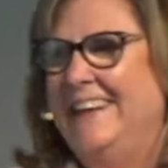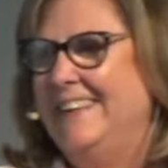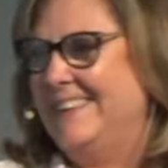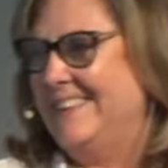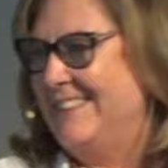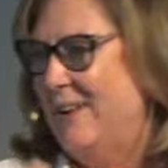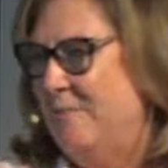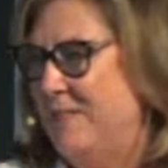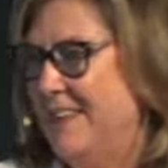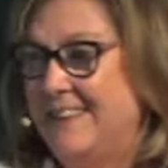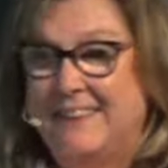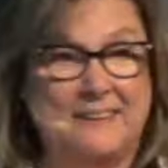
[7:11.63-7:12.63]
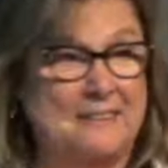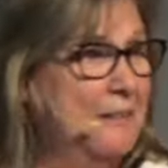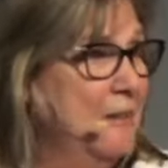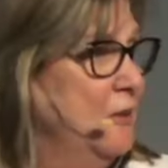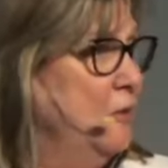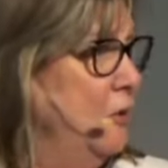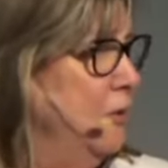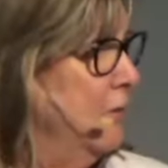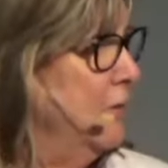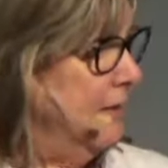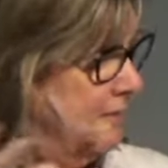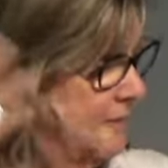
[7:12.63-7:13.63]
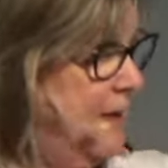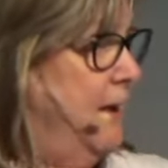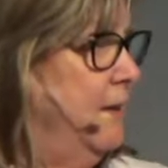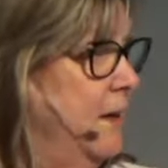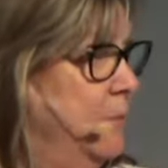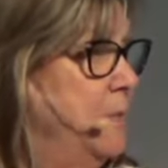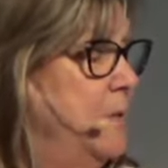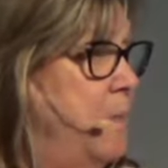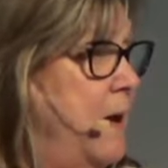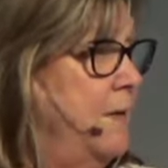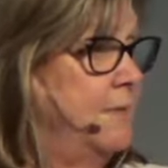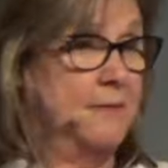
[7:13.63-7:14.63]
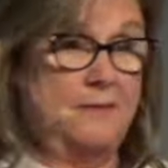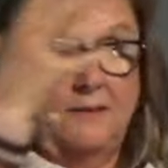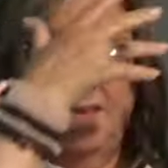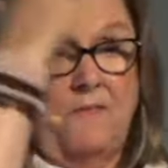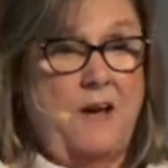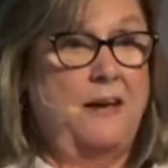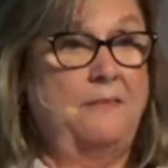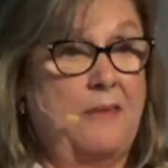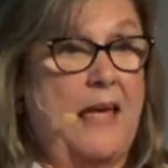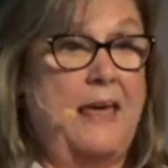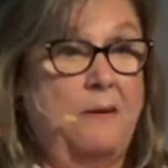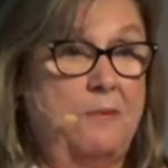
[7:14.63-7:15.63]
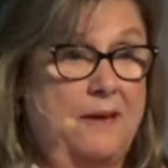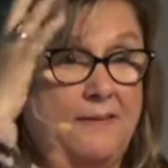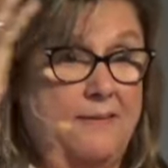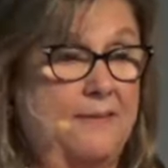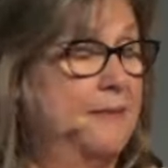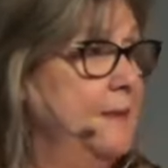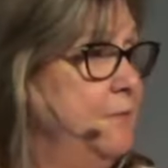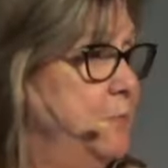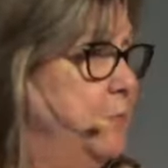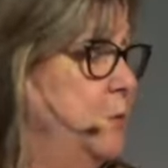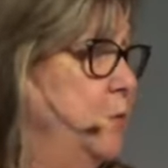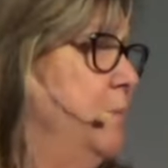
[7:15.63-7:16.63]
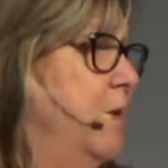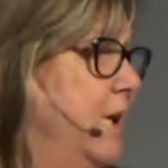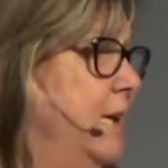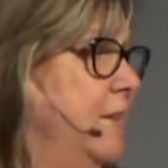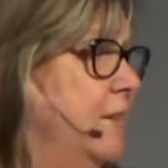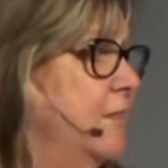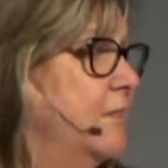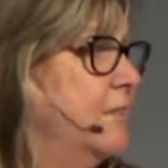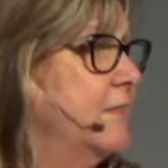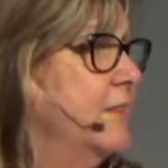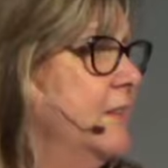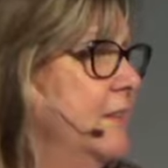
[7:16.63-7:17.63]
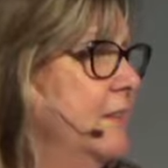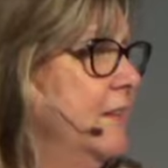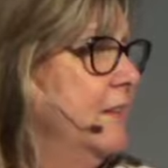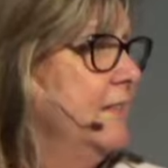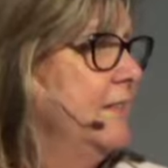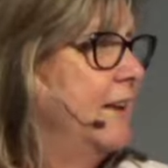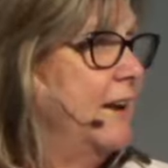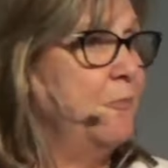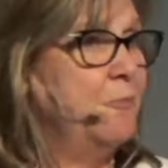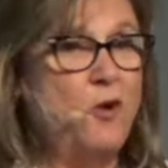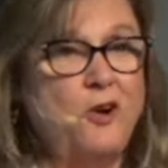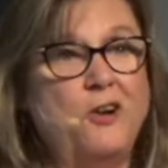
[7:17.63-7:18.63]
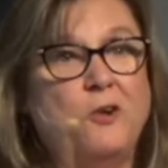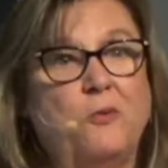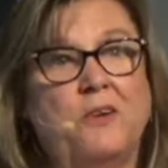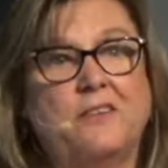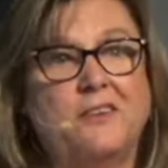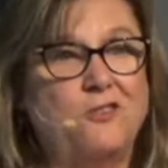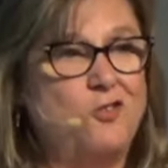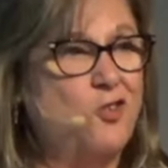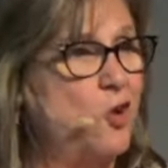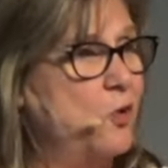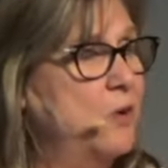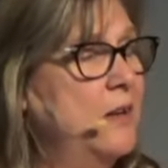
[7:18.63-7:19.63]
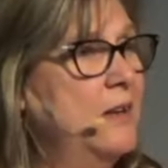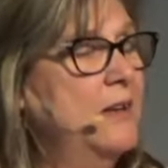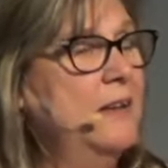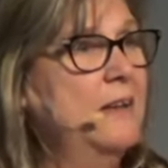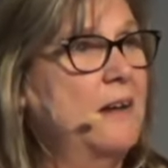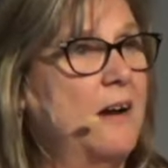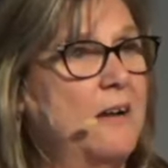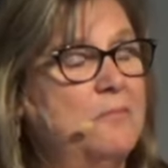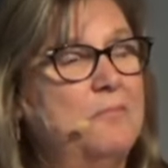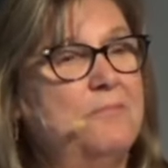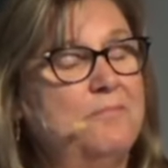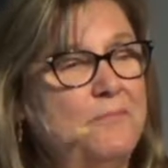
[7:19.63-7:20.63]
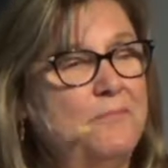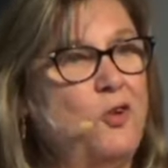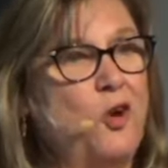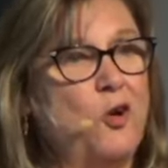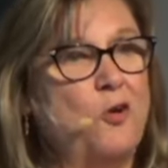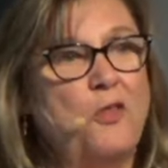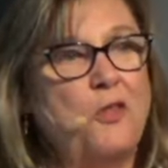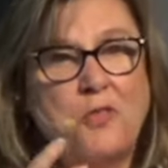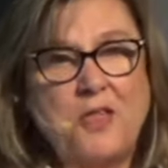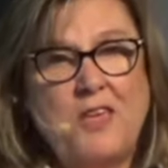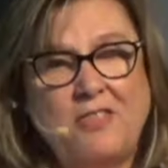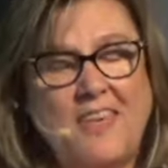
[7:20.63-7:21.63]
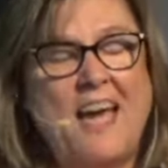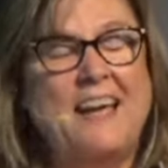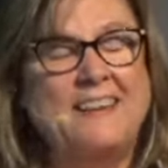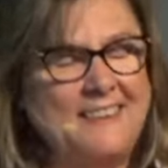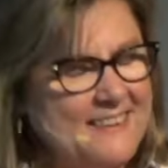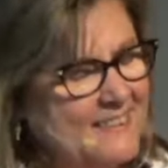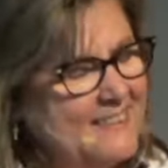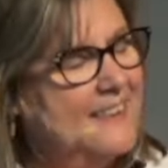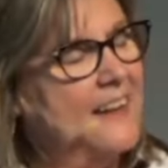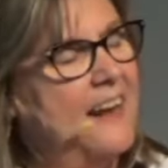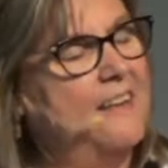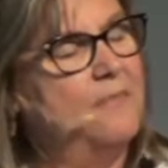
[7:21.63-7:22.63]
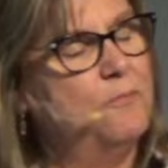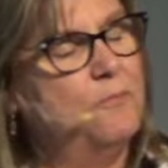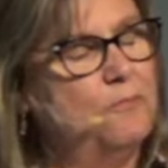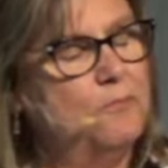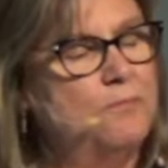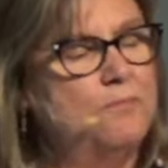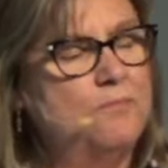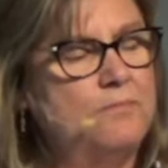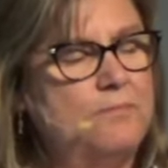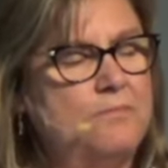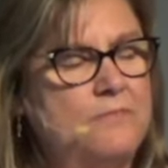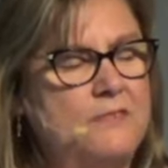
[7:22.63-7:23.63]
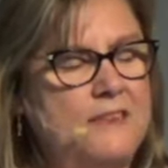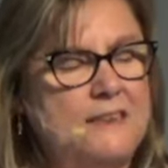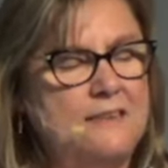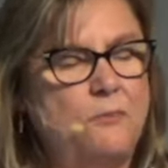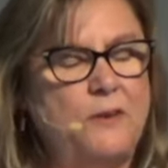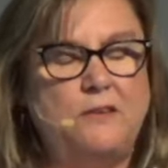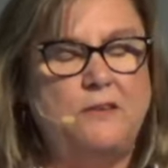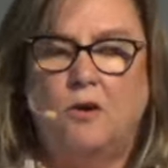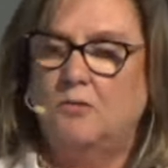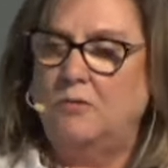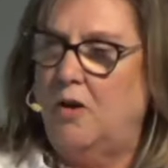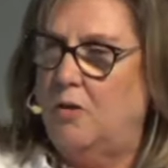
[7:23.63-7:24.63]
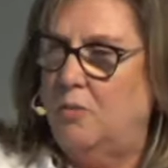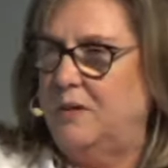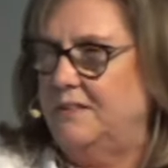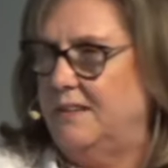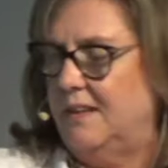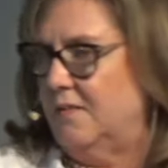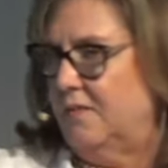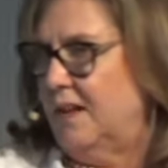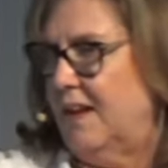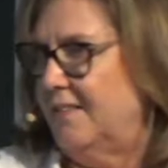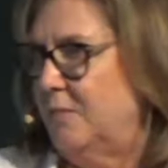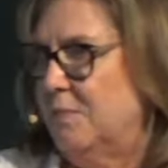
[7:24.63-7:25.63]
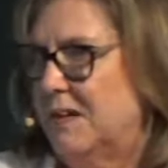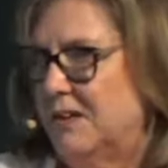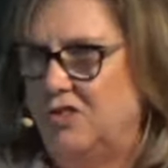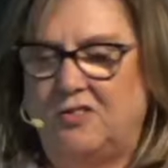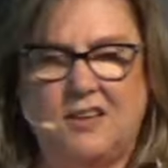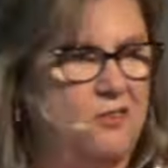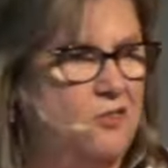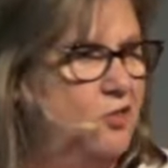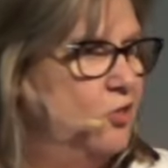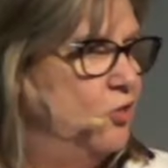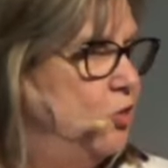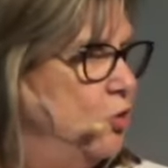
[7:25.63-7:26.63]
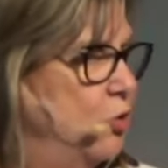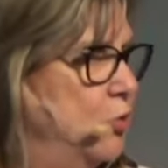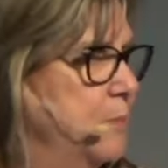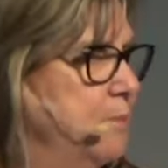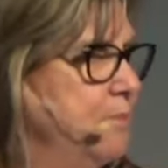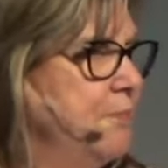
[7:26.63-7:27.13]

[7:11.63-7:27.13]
it is something that, you know, is taking up space in the divine database that lives between my ears that I'm working with. And so, you know, the ideas that I think we don't always give as much attention to,